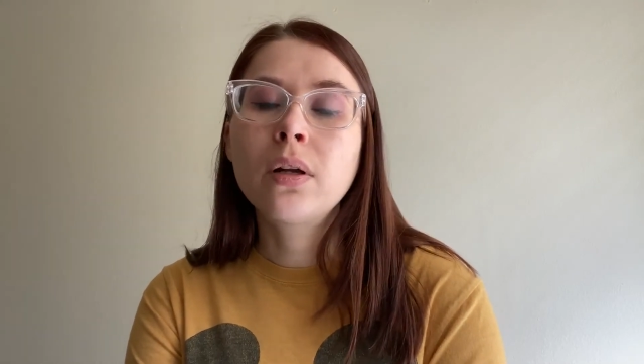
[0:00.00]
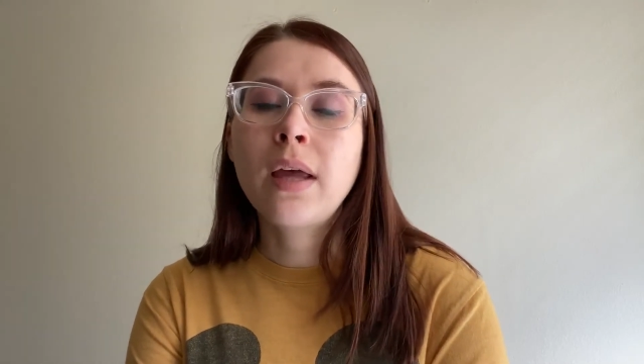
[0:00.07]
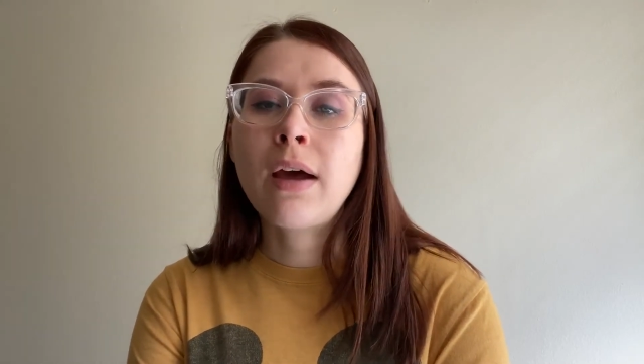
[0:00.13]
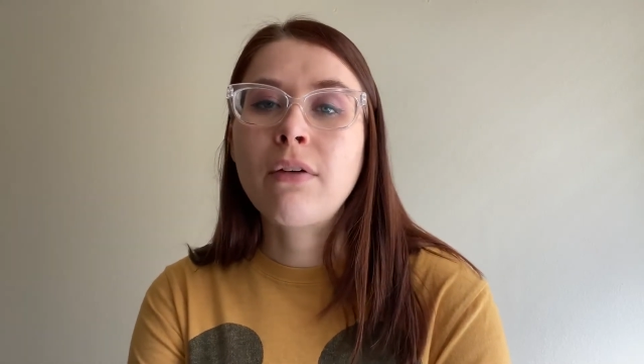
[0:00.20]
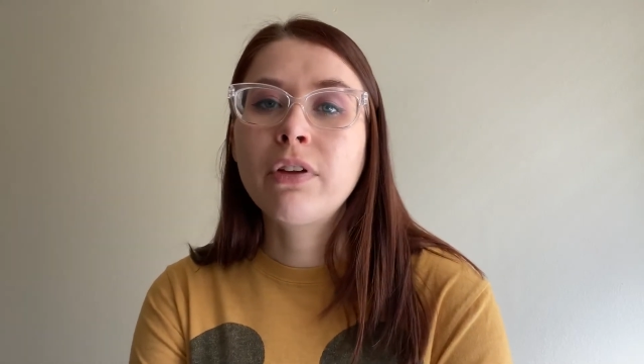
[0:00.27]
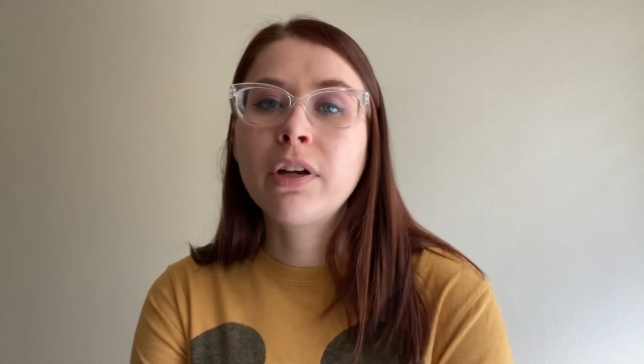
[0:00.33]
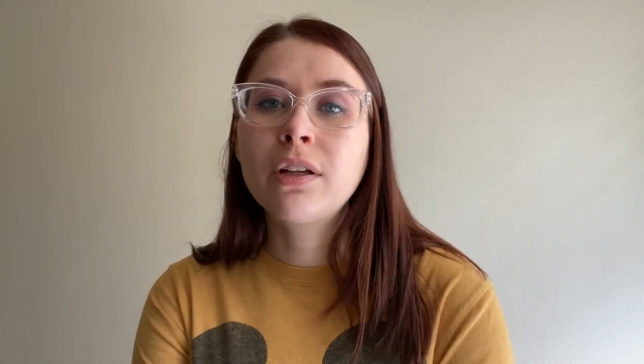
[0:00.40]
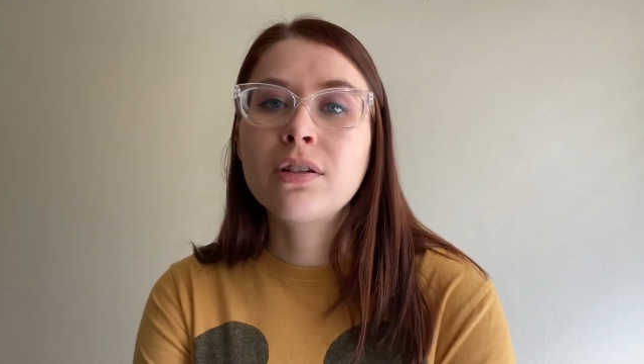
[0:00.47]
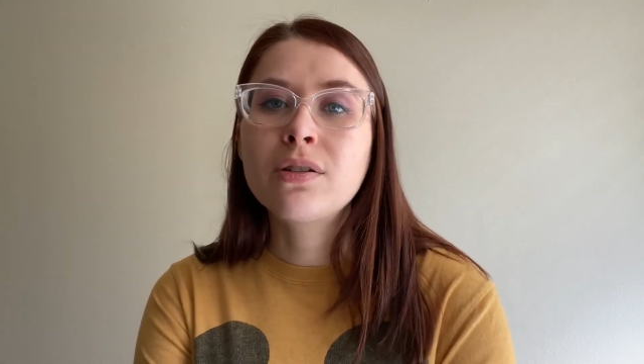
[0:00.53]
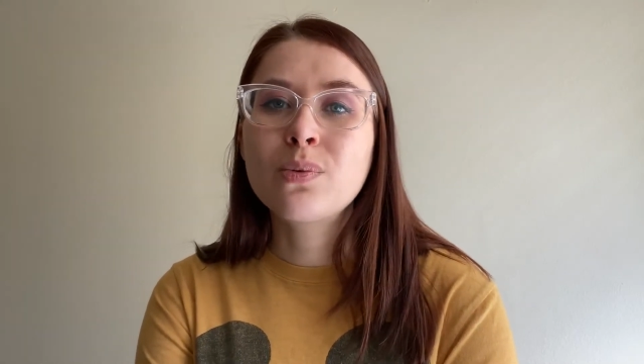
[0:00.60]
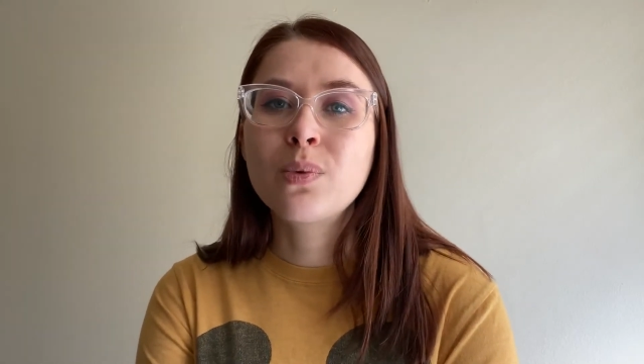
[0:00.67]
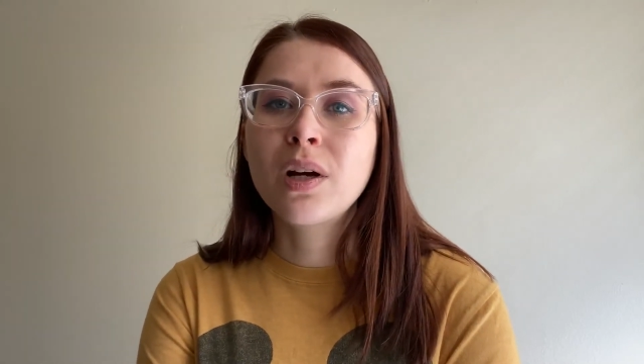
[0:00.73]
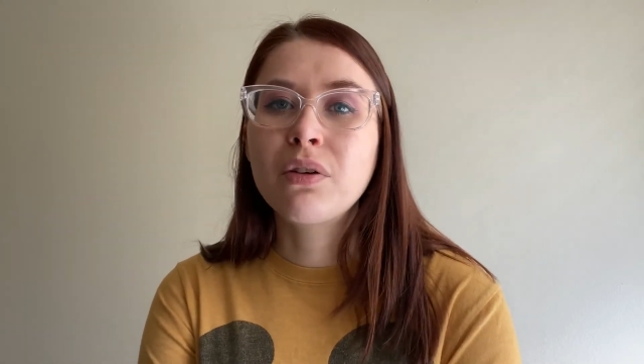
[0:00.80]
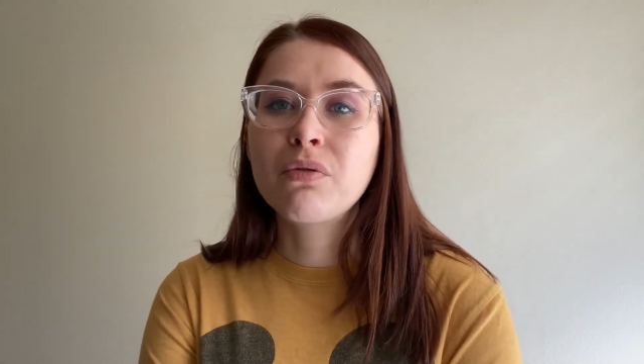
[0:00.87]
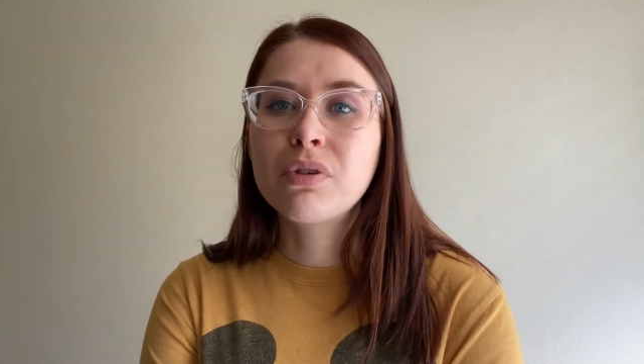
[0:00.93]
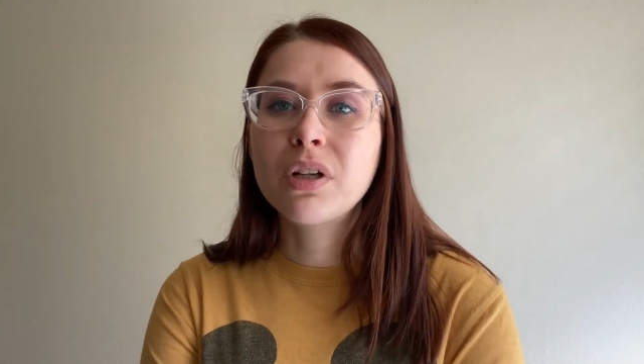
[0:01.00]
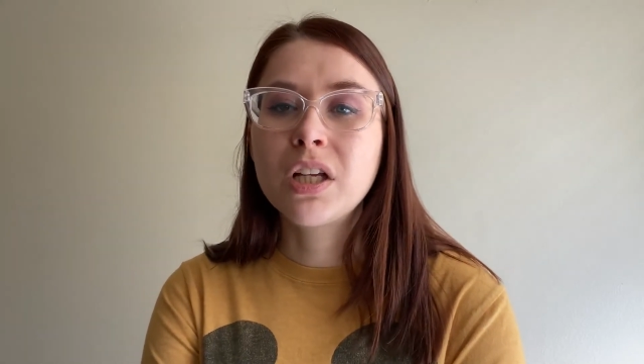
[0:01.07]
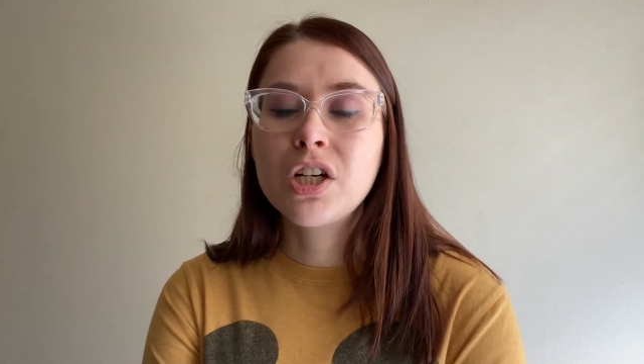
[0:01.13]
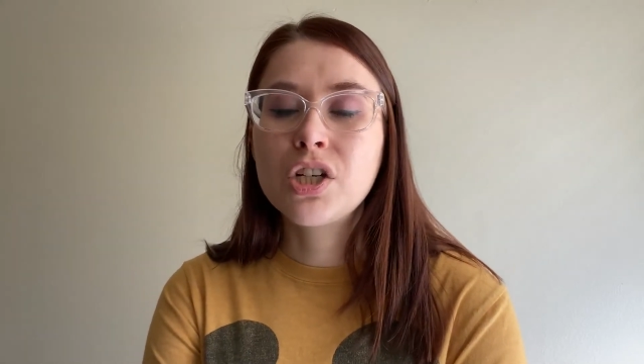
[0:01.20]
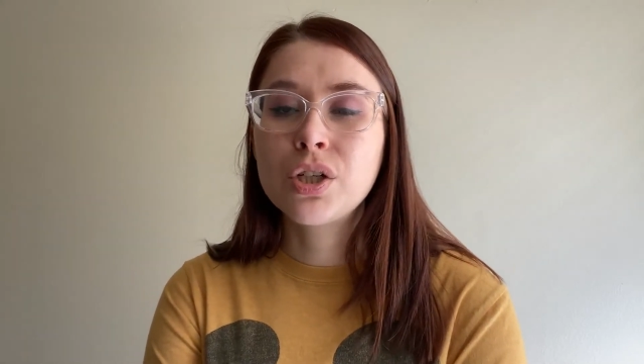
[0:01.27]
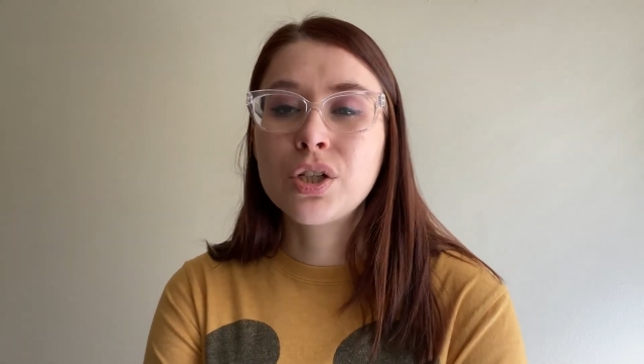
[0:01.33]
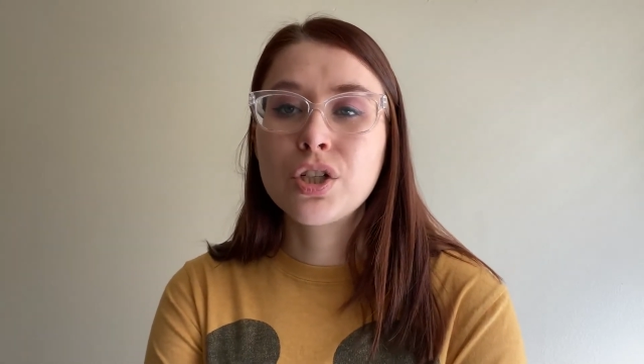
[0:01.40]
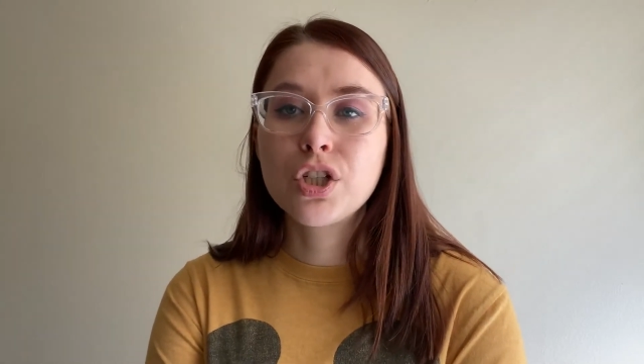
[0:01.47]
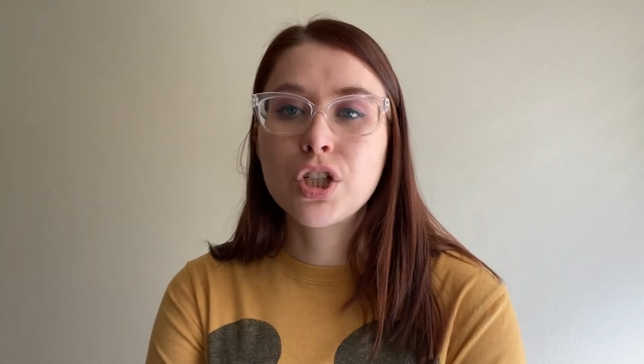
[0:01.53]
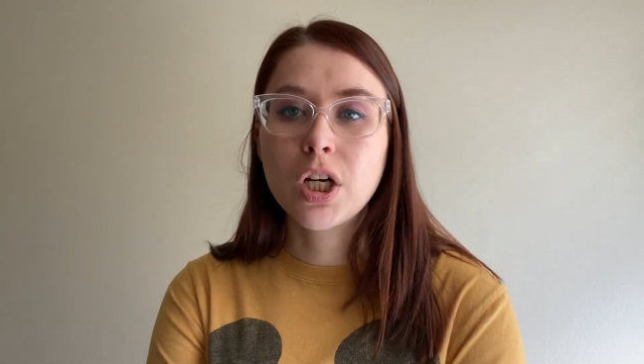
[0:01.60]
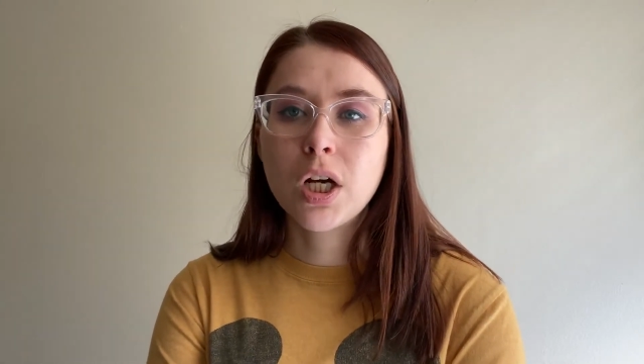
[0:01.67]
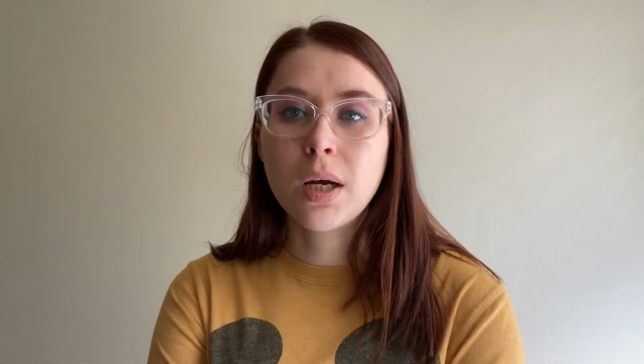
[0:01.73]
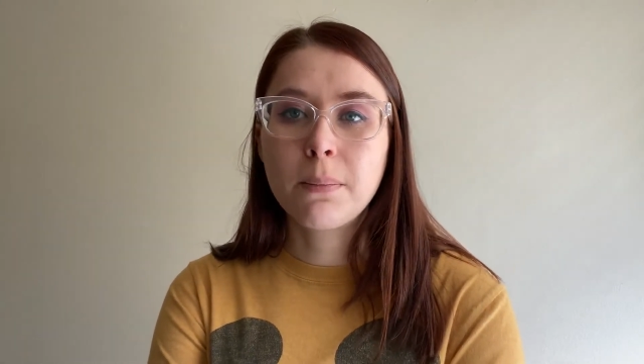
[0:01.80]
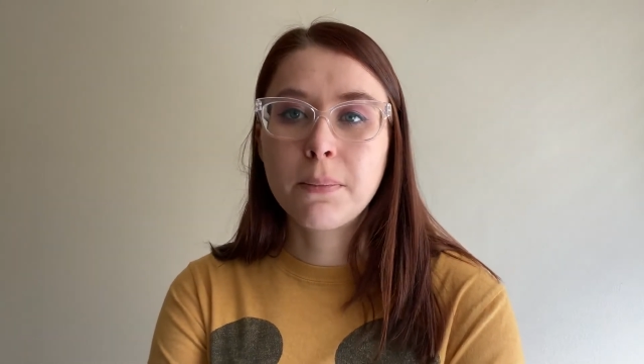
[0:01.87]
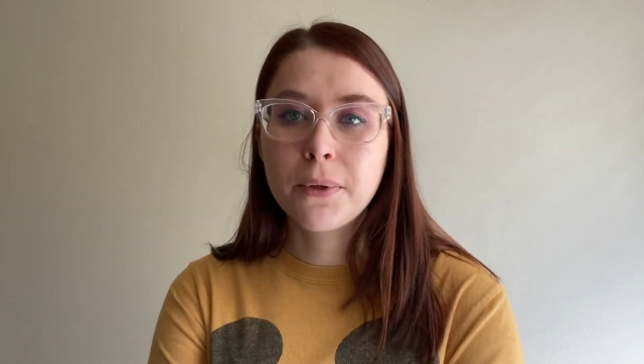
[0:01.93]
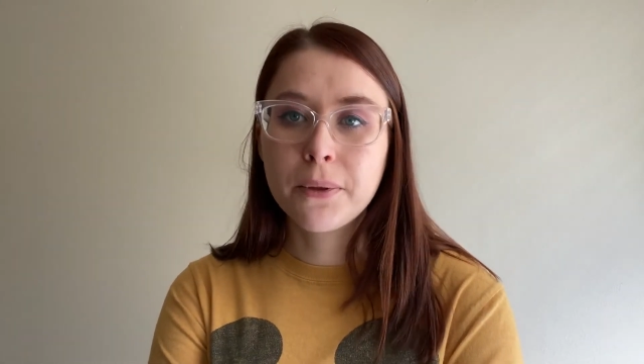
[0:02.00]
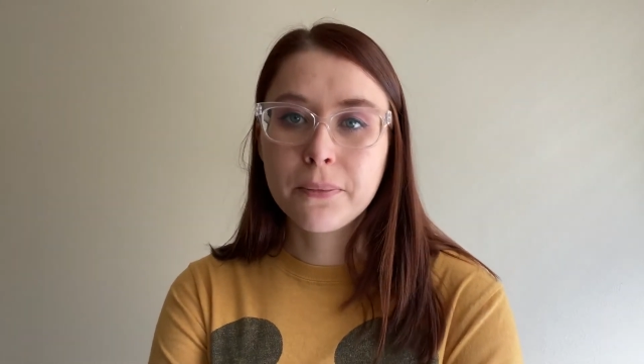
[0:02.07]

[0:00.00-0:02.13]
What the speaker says: They have like this weird relationship.